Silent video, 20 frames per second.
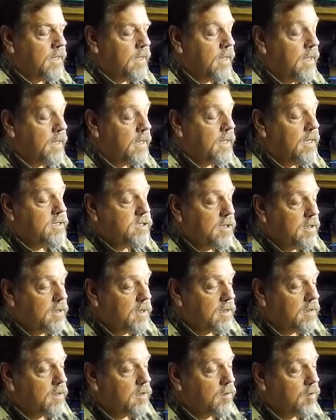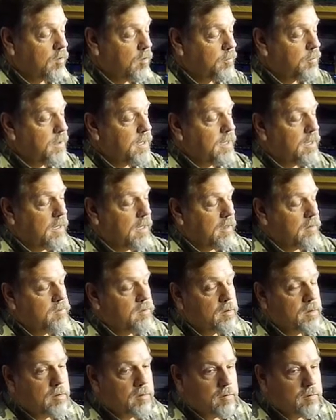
And I actually got the grouping down